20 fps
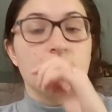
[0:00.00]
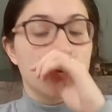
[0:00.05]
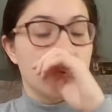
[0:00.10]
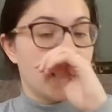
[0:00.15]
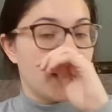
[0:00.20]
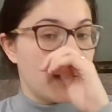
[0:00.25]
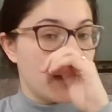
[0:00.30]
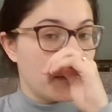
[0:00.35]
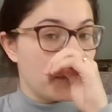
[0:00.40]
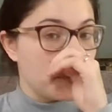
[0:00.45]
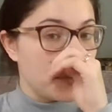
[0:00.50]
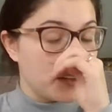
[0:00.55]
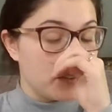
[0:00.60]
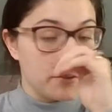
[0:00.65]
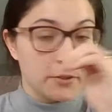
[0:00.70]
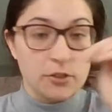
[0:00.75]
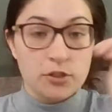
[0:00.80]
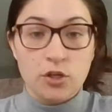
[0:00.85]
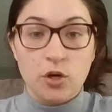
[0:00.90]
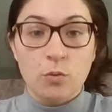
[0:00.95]
and
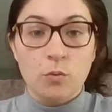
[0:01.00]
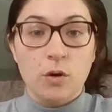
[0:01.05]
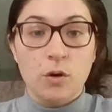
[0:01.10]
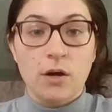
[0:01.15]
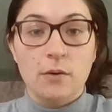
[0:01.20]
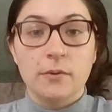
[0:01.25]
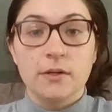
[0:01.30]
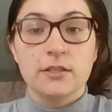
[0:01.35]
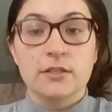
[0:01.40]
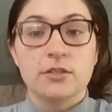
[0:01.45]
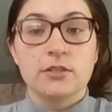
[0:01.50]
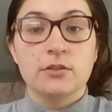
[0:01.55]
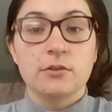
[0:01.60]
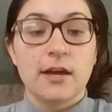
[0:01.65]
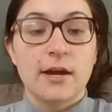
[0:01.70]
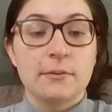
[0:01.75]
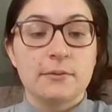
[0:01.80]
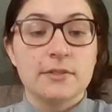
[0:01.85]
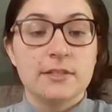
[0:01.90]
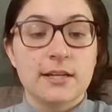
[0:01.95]
we don't want one, so
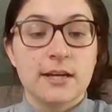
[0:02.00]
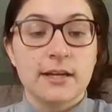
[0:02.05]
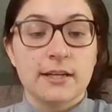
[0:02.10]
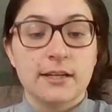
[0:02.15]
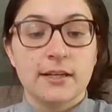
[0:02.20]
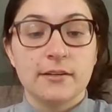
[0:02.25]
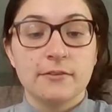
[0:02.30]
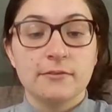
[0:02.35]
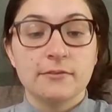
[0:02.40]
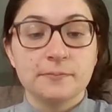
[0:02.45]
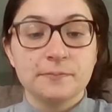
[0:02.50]
that was negative.